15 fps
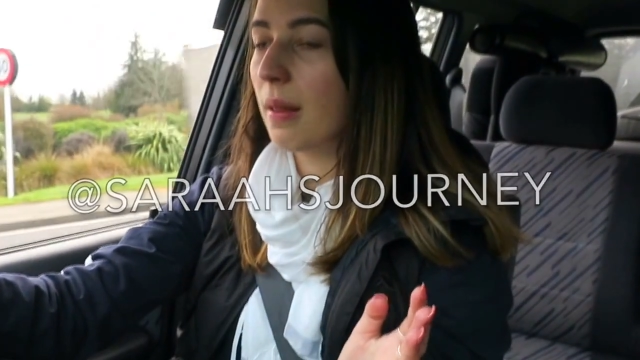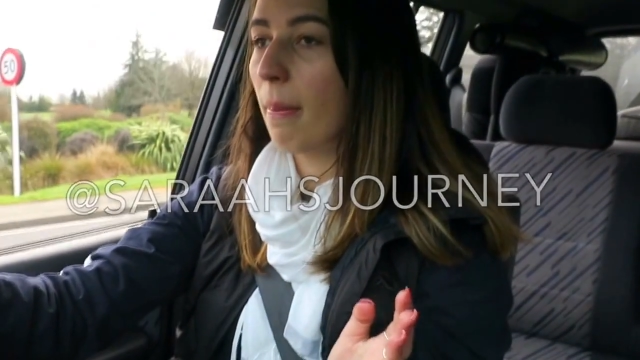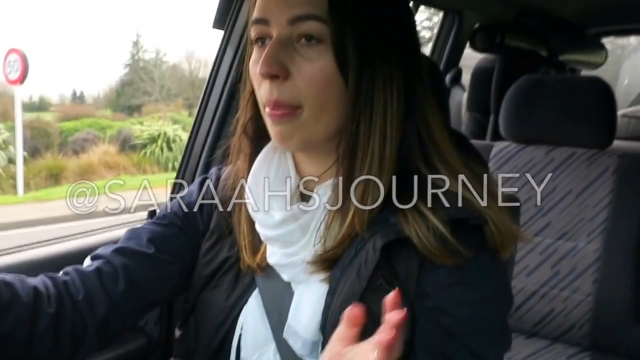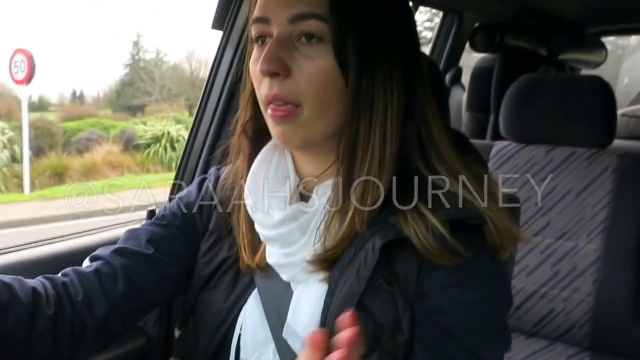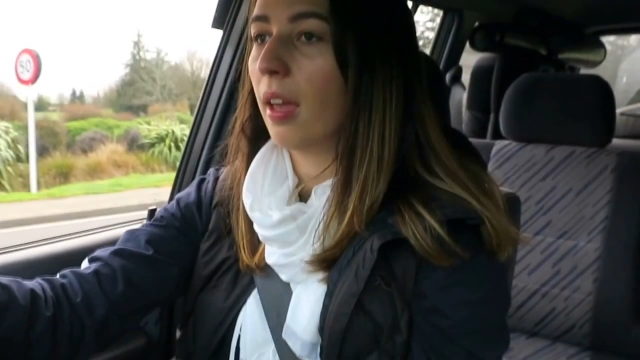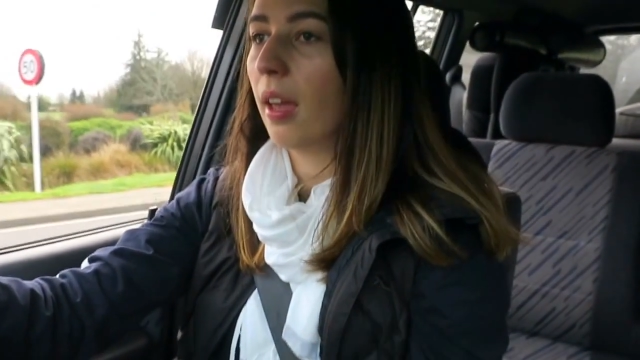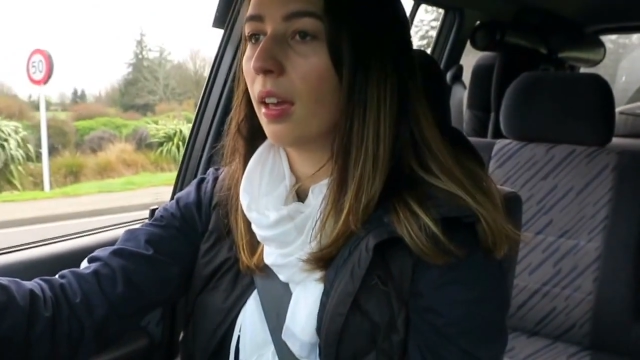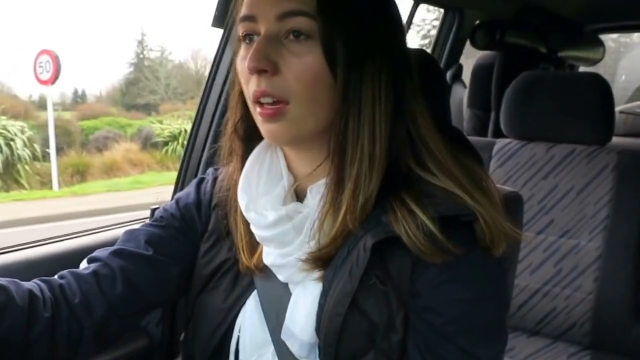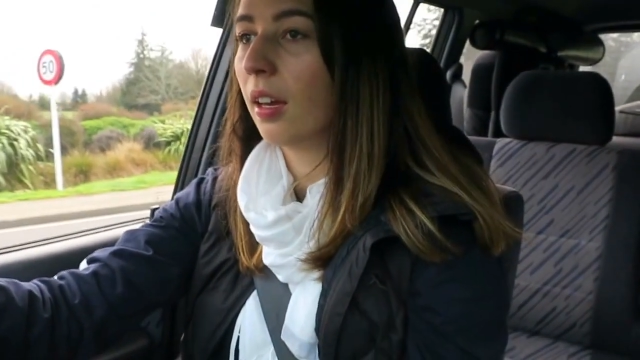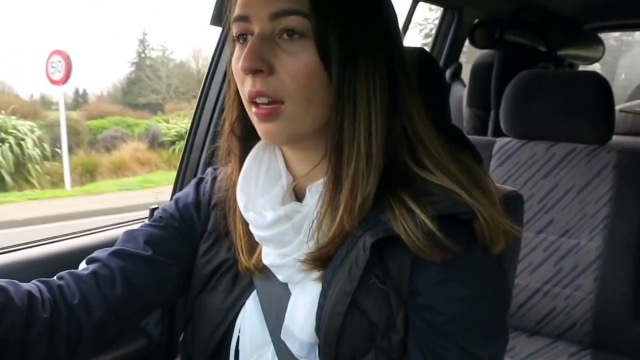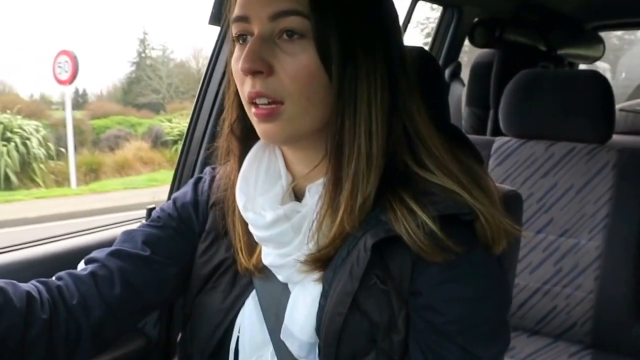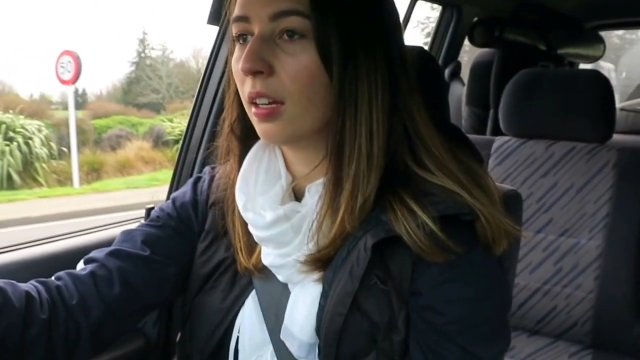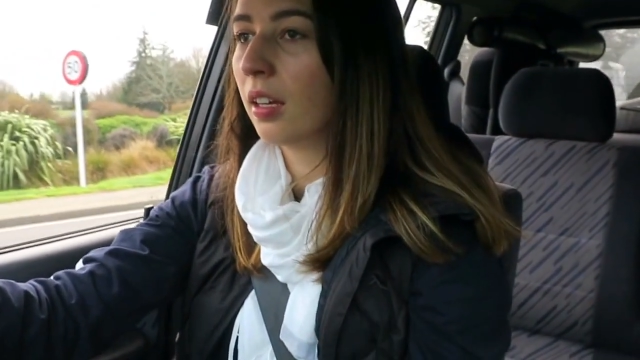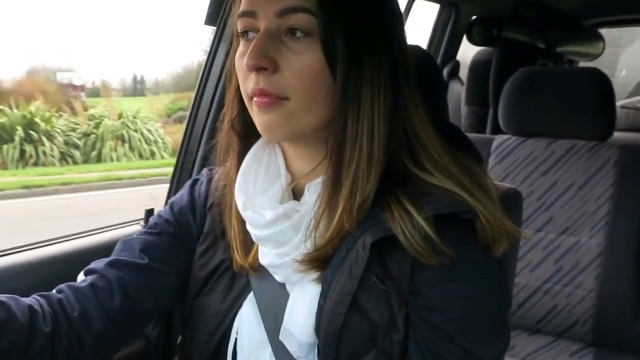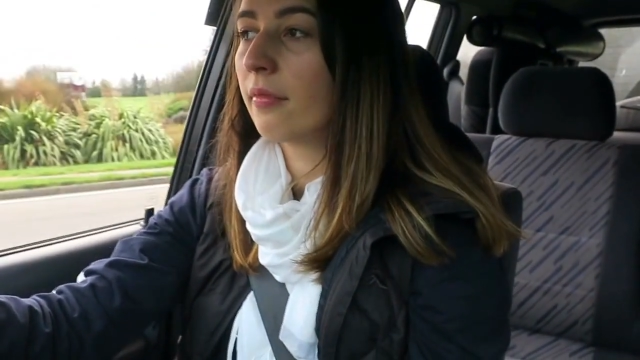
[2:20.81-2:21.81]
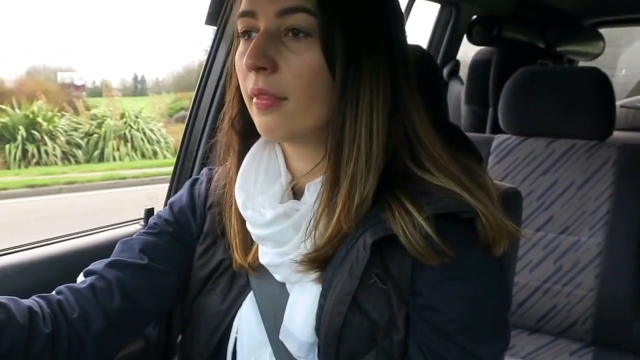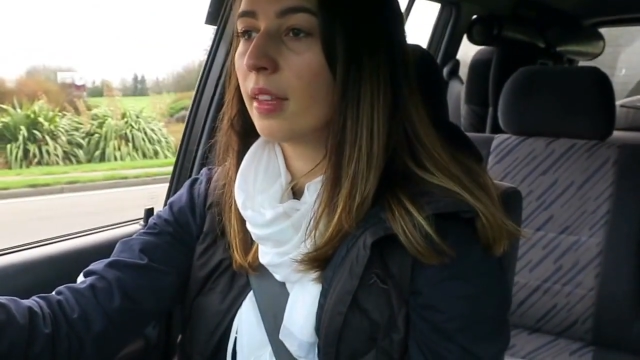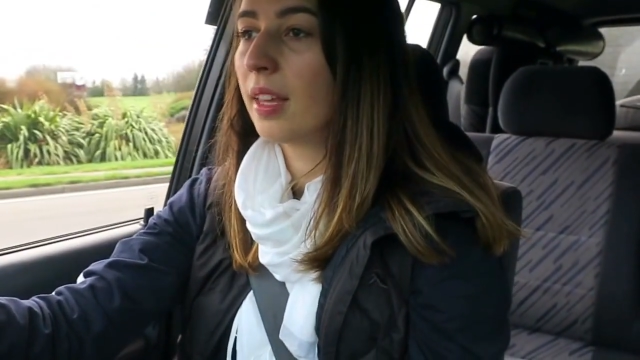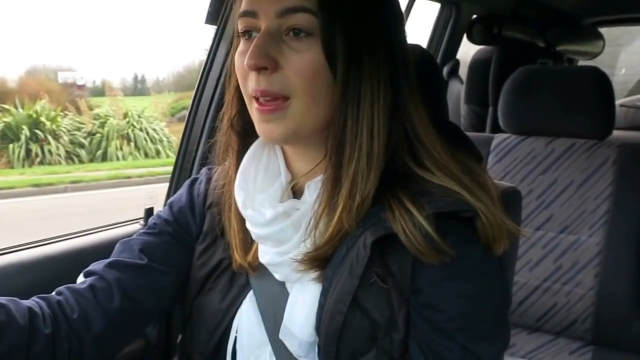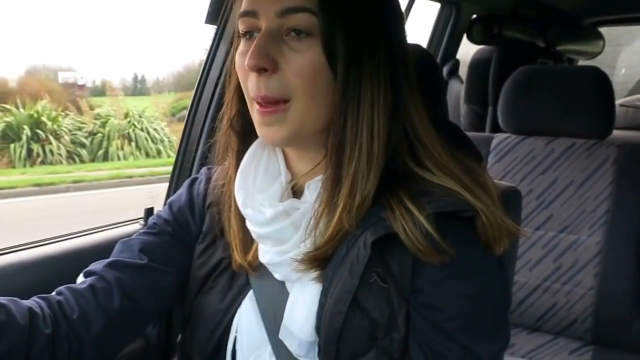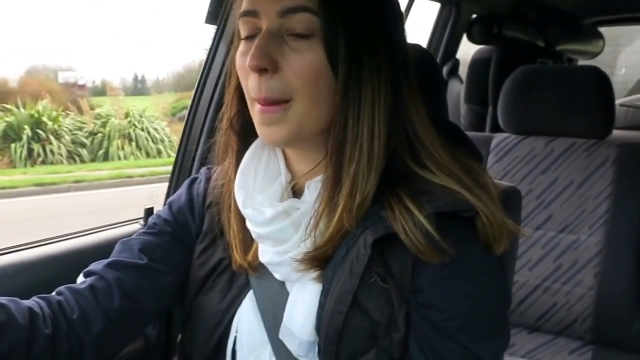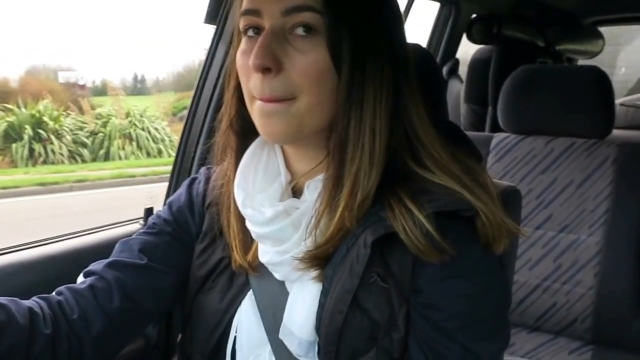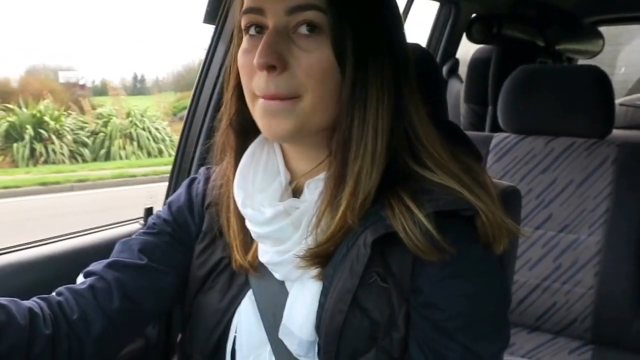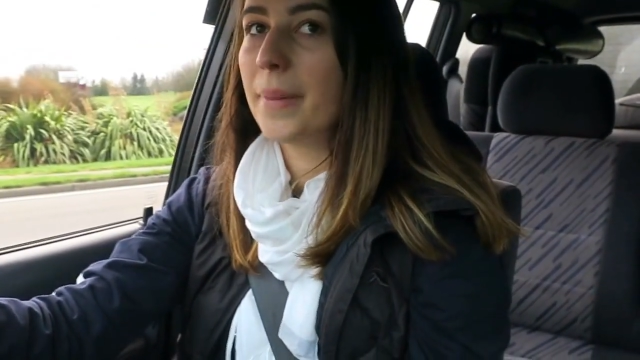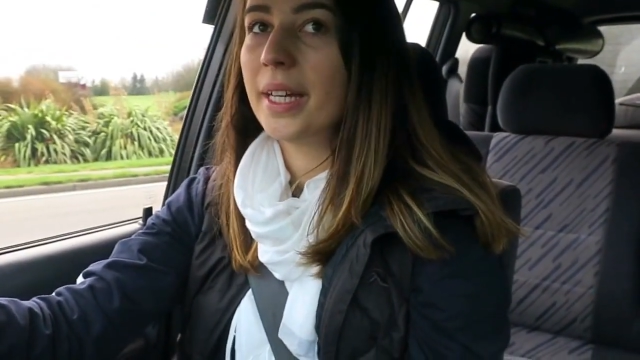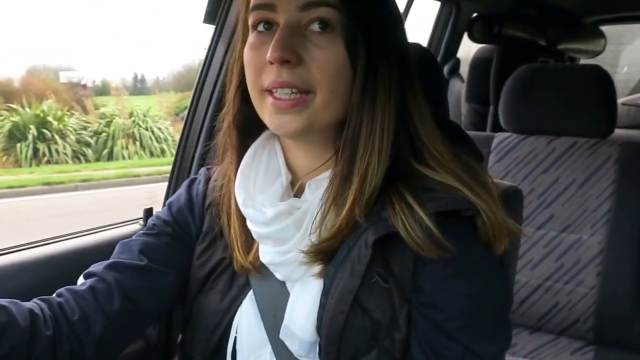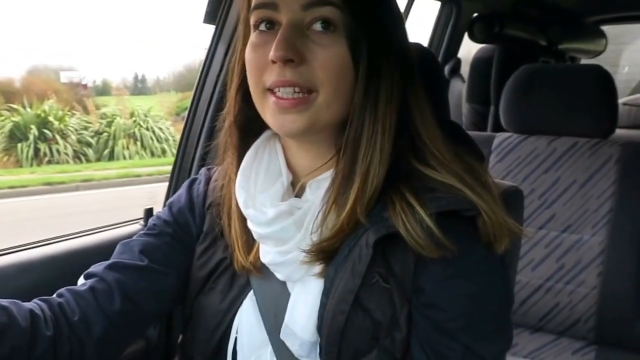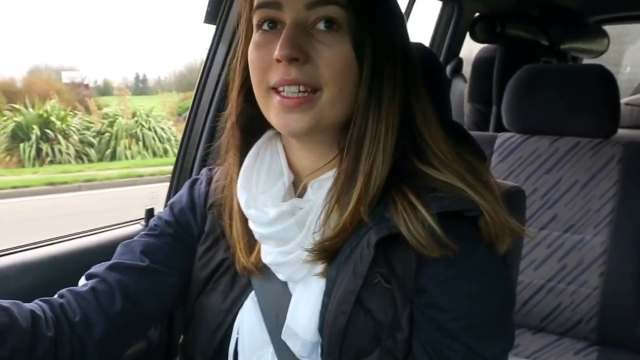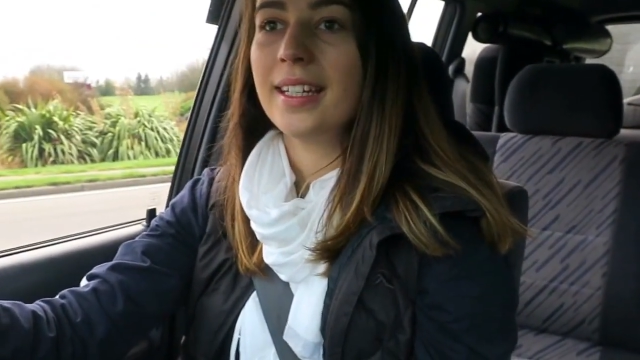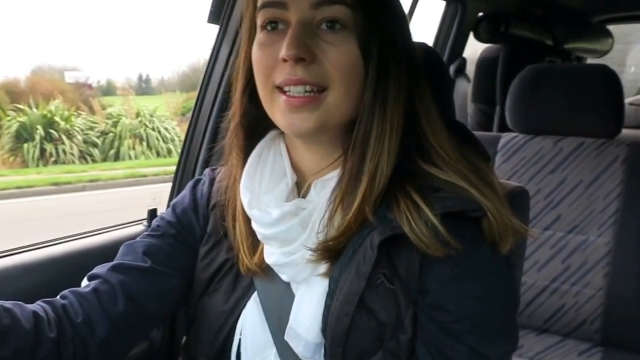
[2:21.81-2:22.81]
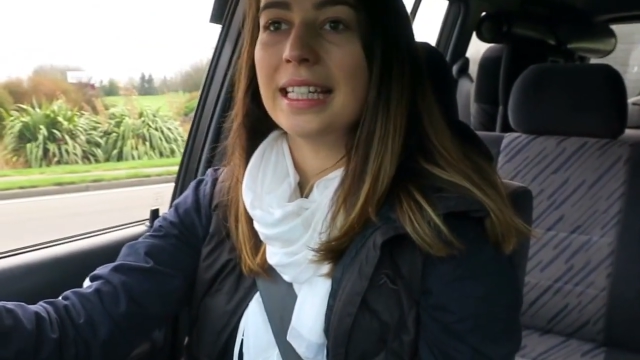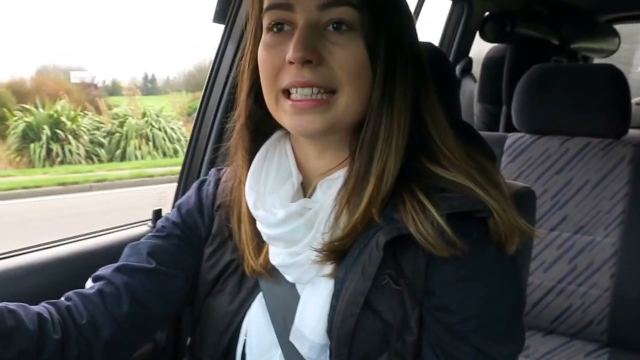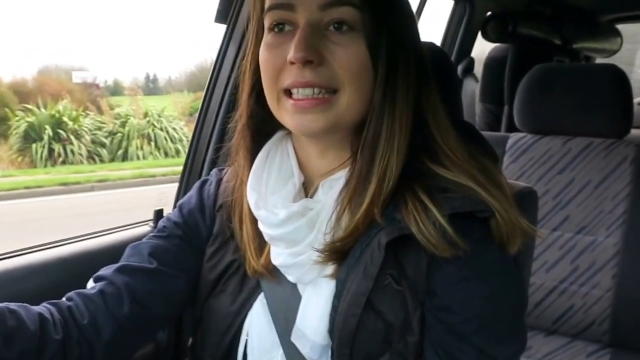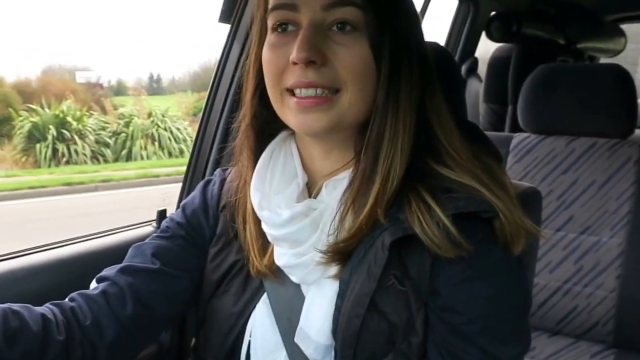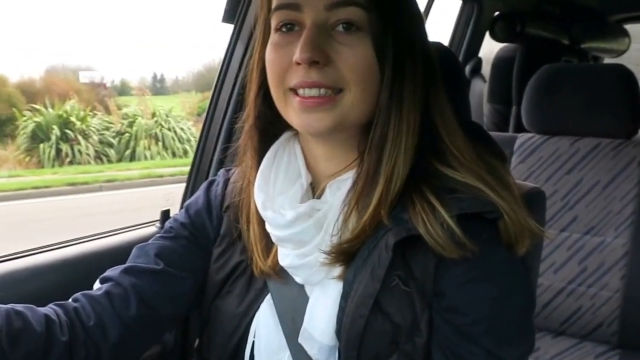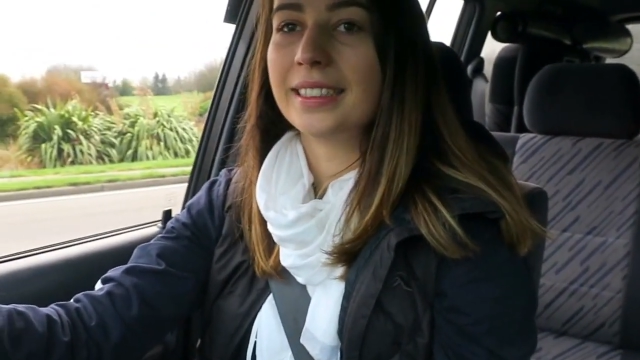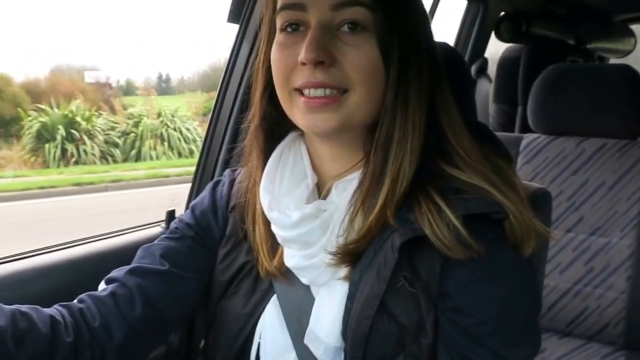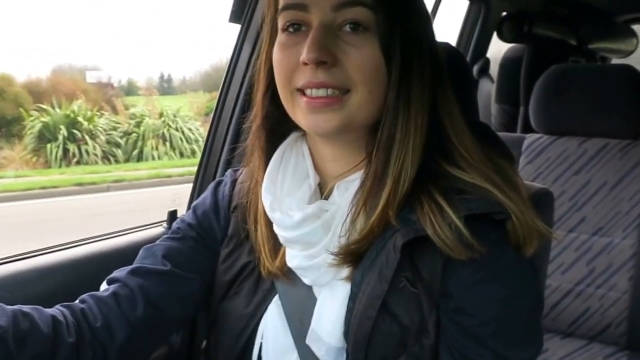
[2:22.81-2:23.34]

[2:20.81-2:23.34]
something. But yeah,